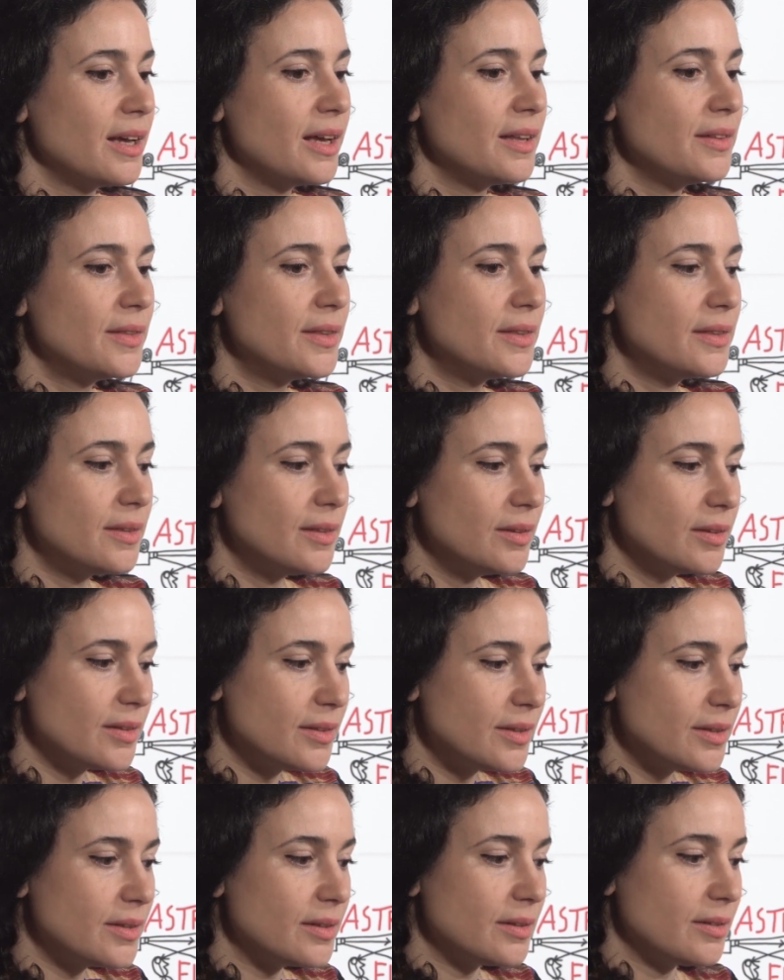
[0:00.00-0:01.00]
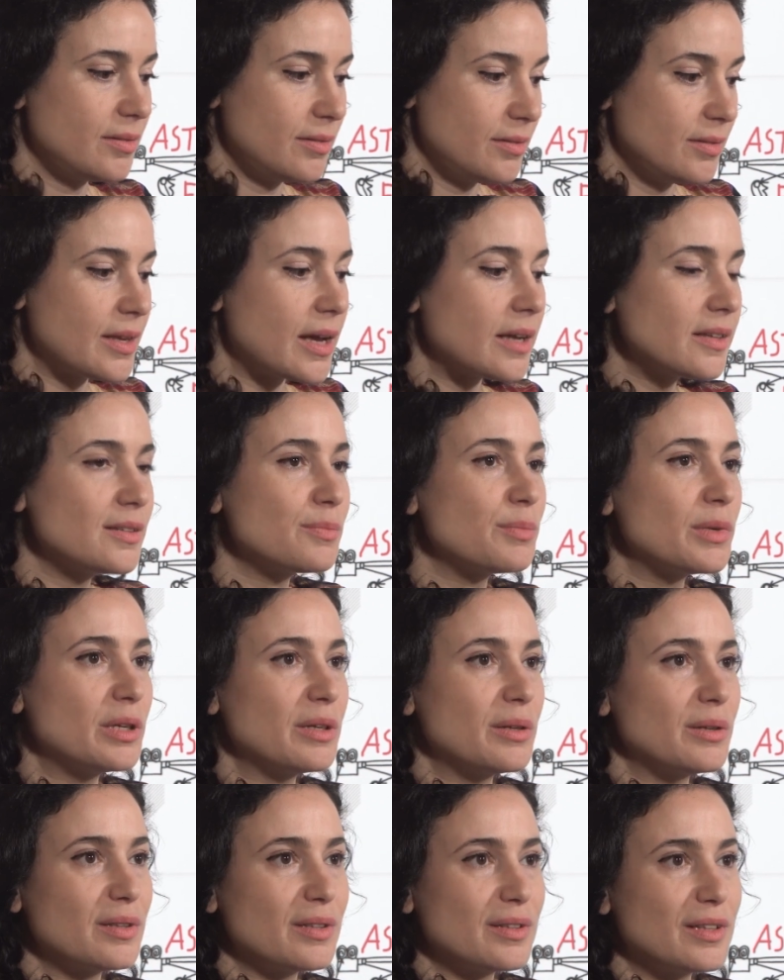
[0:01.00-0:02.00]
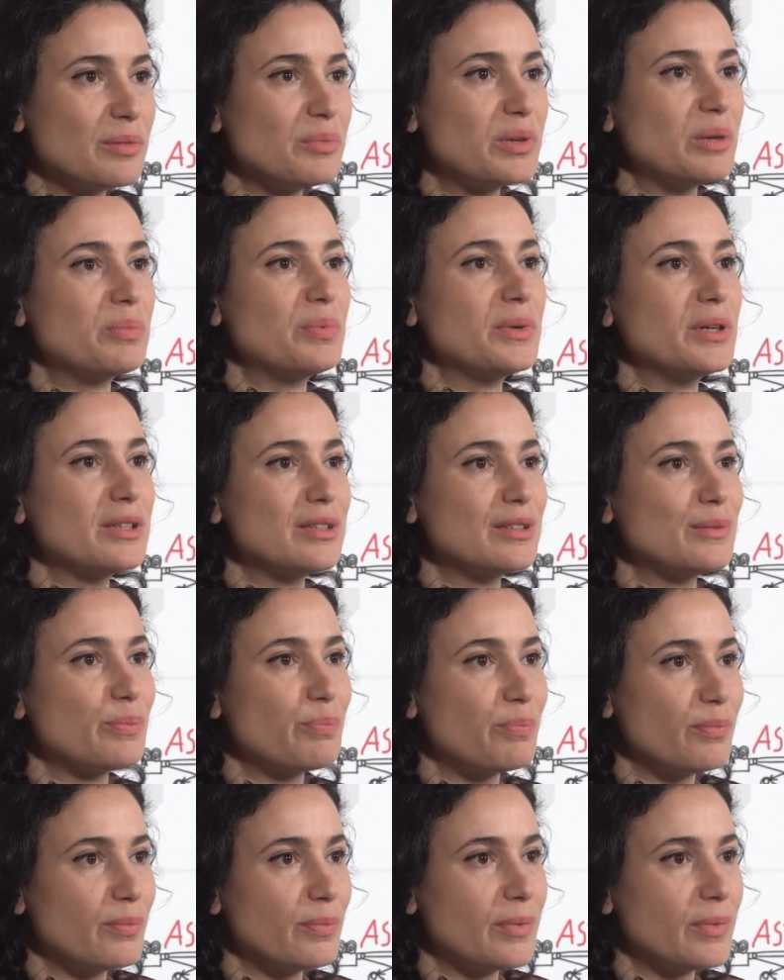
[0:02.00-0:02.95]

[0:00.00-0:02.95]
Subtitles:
and that's still my biggest